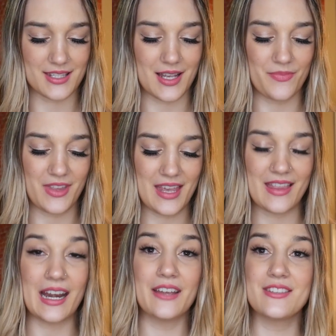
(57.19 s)
something
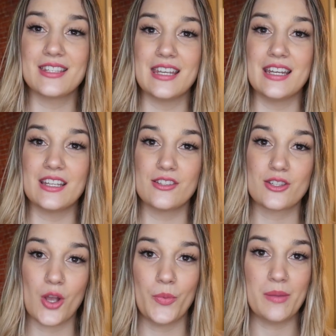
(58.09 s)
that I've seen in
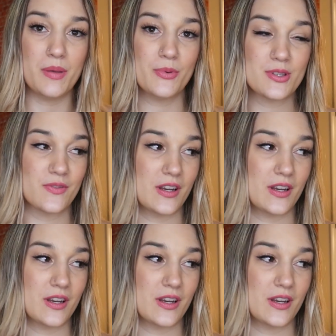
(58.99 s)
so many people's